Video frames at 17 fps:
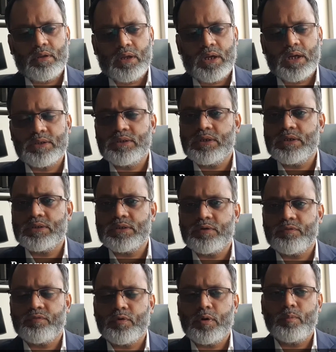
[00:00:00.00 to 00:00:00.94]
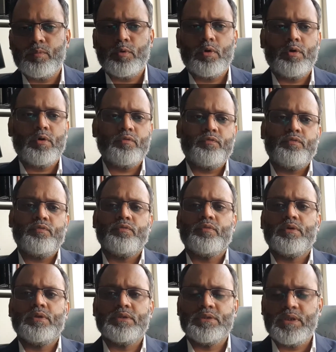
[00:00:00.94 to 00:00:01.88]
either in the form of
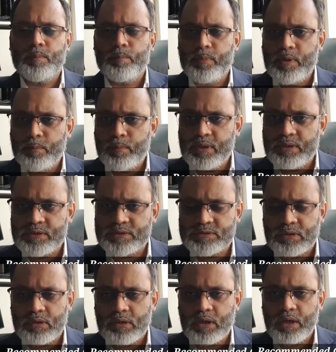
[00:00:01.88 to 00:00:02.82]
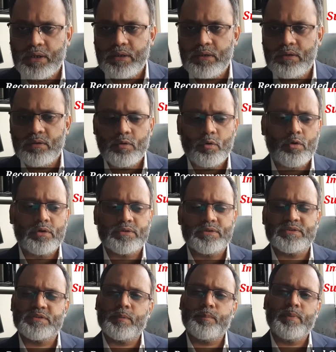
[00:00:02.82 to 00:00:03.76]
the implementation guide or
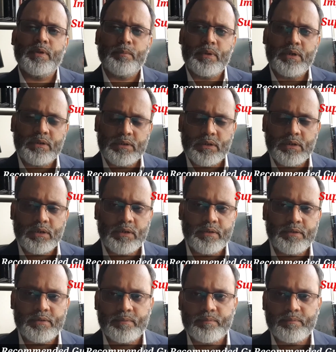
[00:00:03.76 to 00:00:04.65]
the supplemental guide.